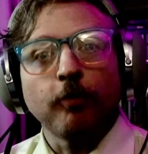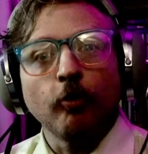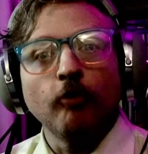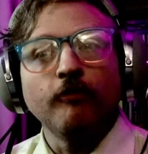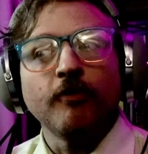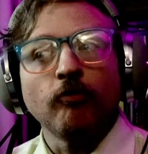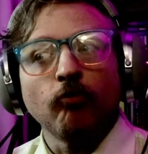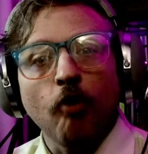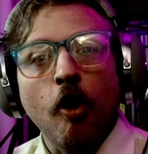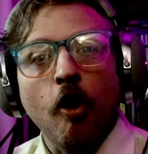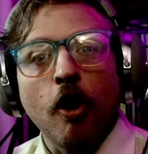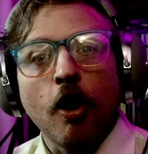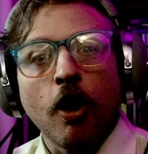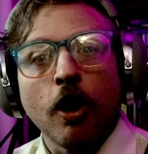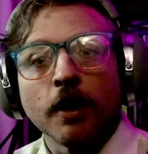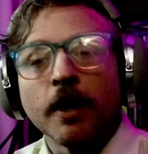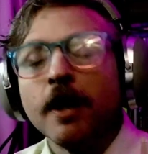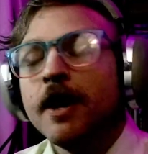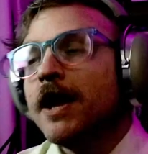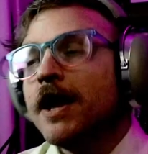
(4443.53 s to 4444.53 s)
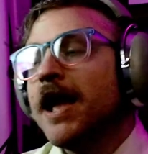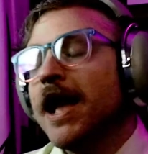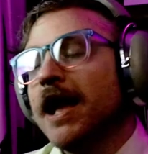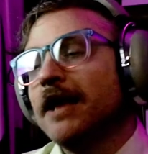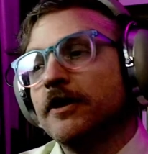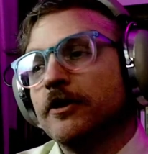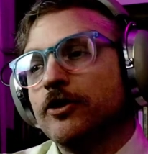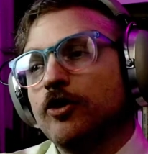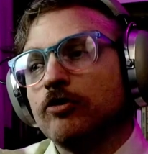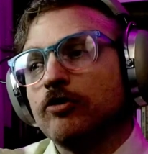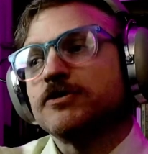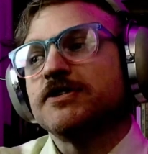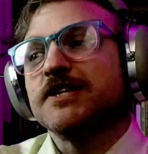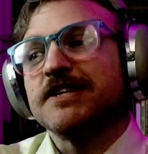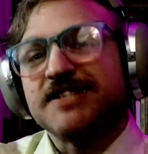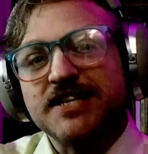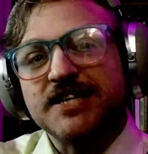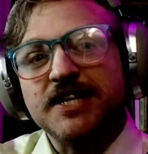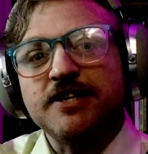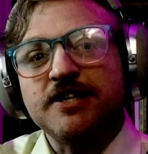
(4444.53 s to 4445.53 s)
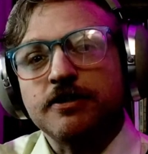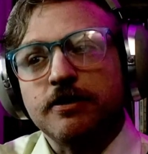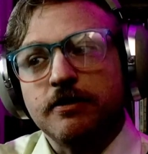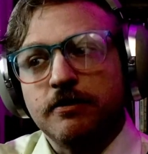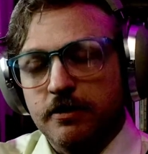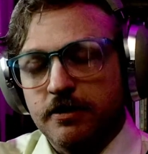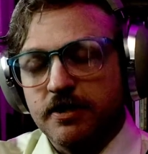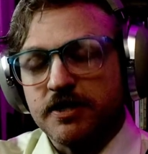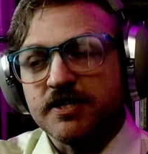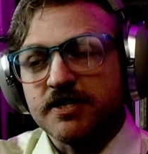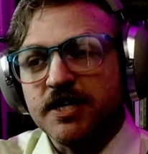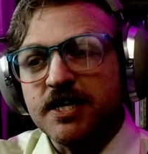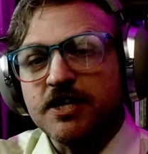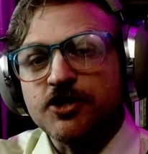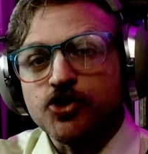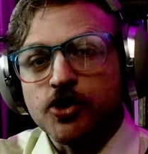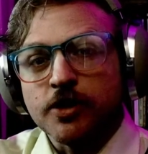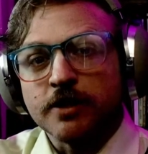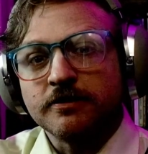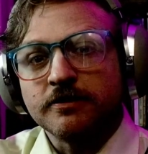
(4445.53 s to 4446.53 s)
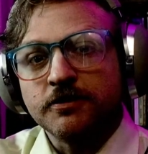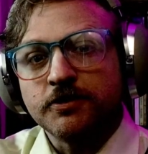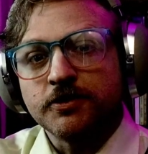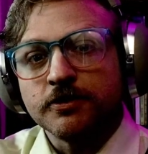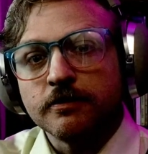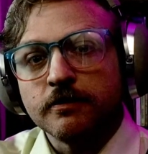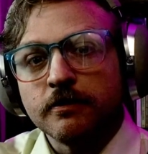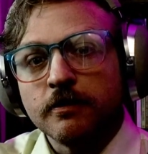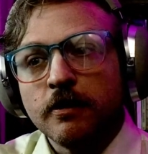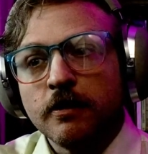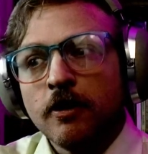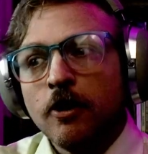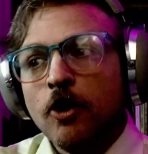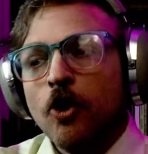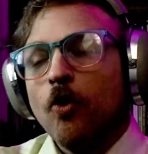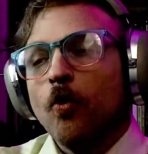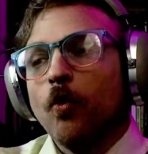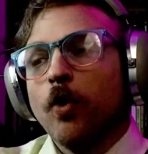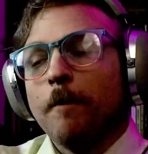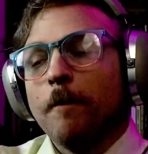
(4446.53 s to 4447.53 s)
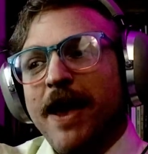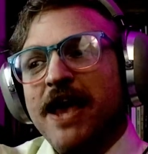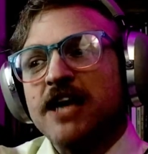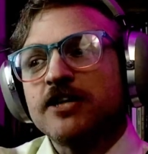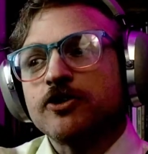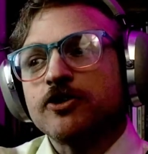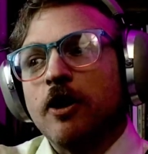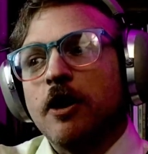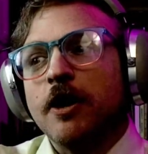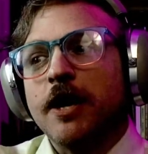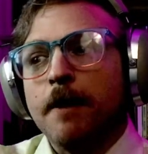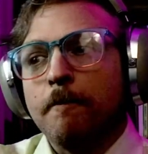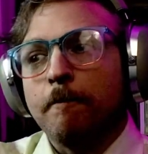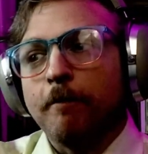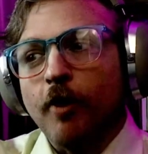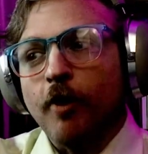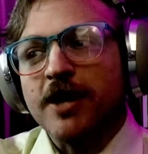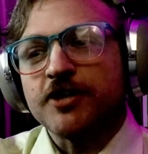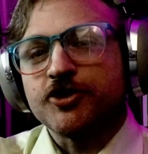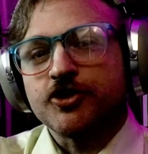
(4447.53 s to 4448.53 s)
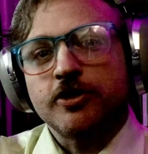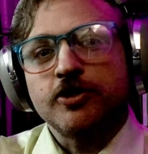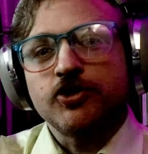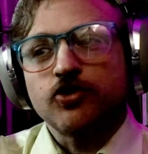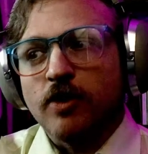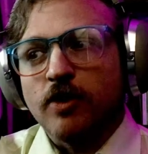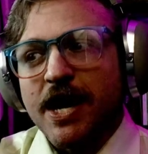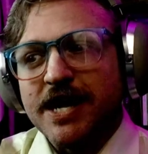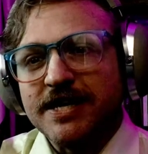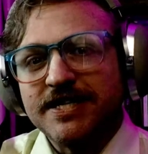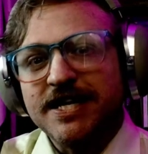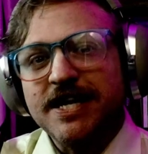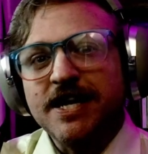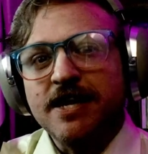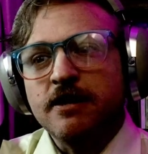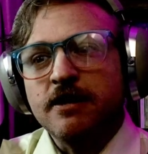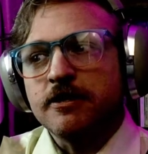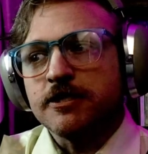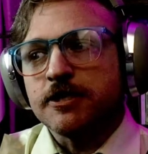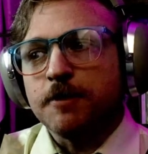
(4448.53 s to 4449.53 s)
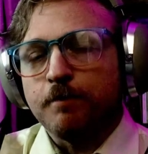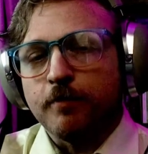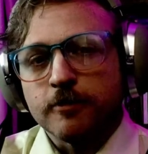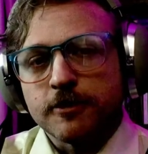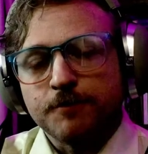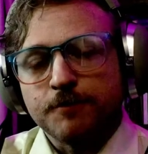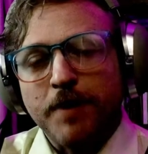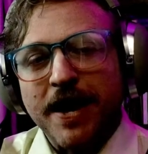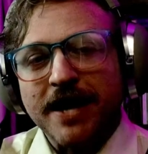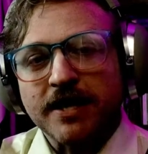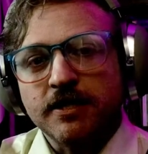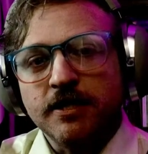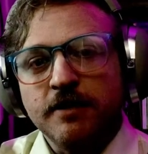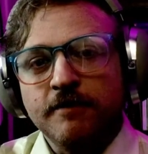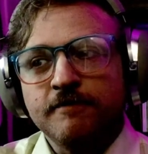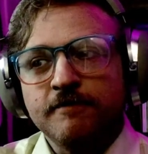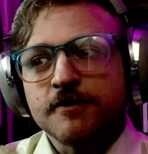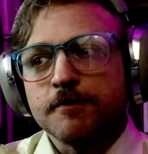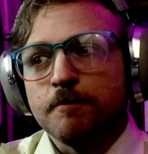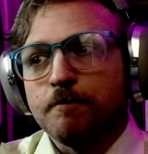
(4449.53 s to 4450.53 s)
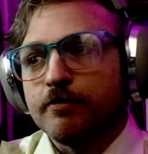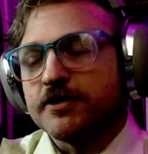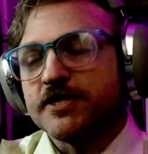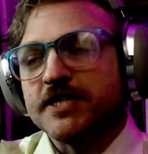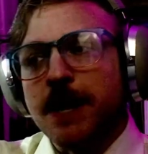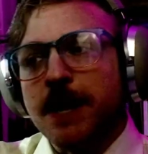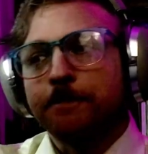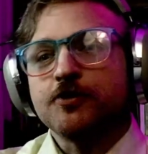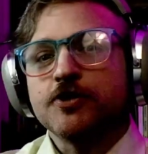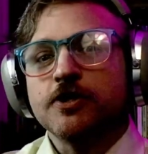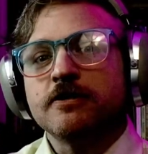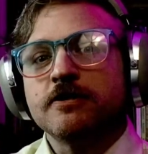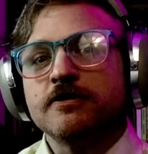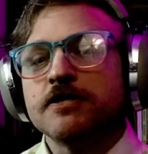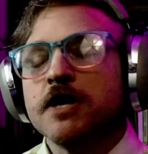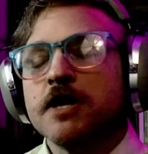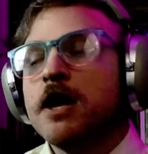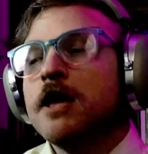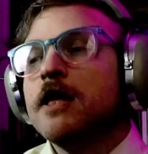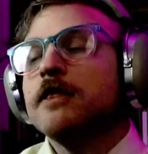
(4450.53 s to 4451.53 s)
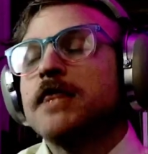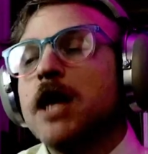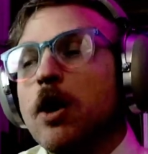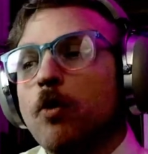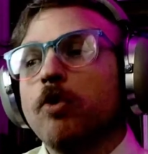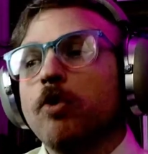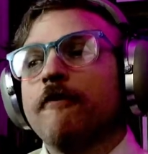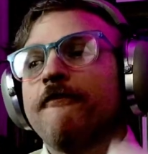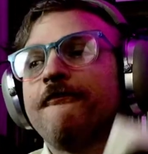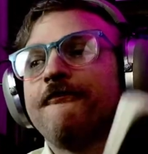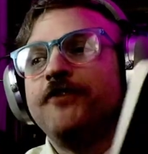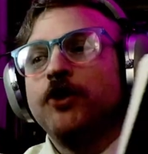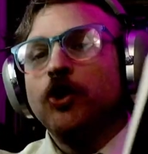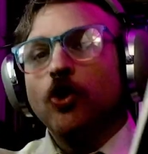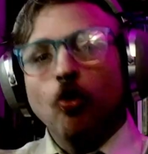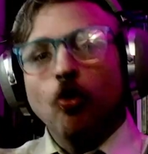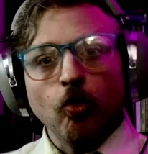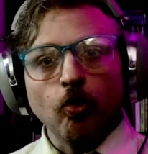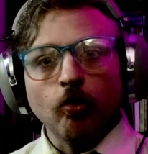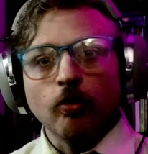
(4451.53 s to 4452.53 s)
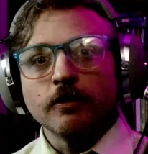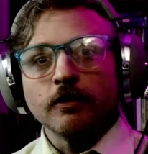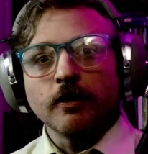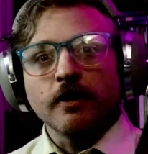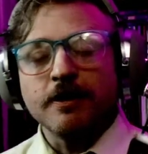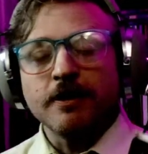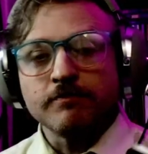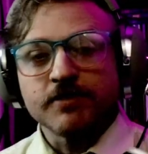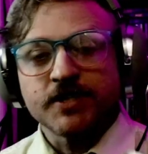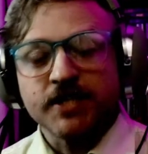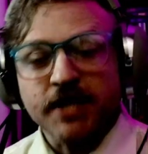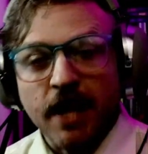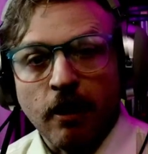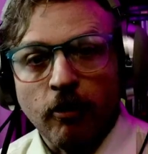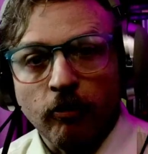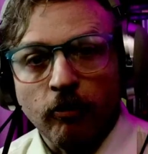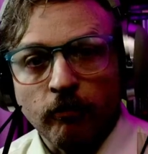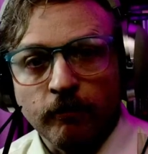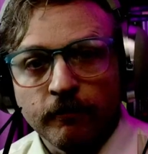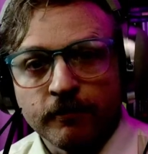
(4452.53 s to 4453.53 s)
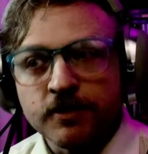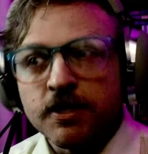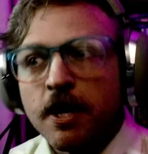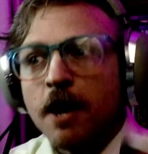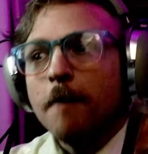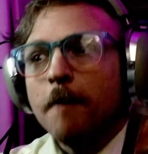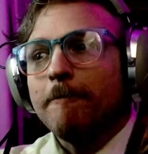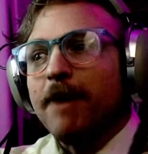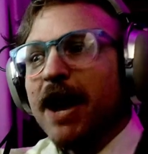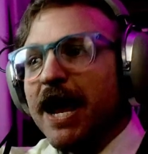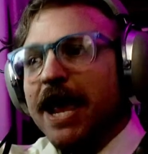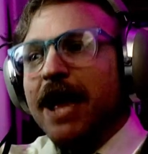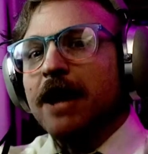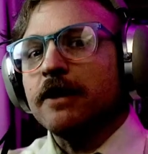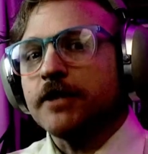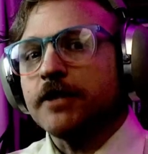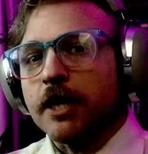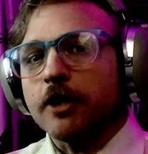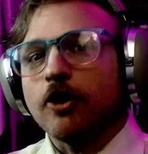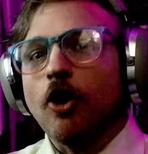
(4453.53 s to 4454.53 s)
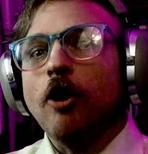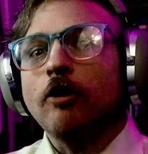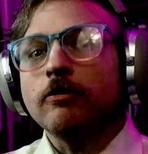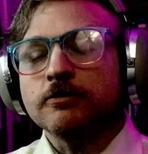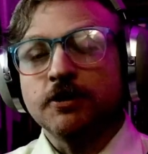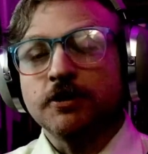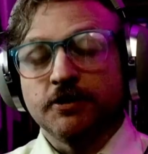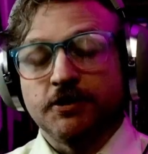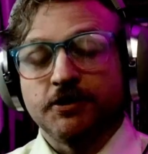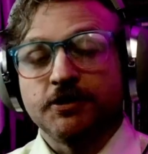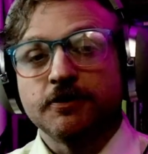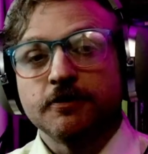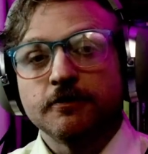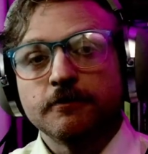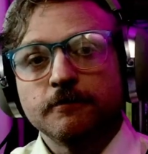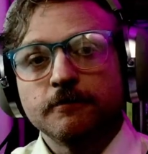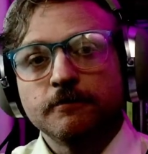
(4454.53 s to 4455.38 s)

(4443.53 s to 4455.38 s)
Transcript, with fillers: proven wrong, and that those deci- decisions were based on impressions or ideas and perspectives and perceptions that were fueled themselves by anti-cultists.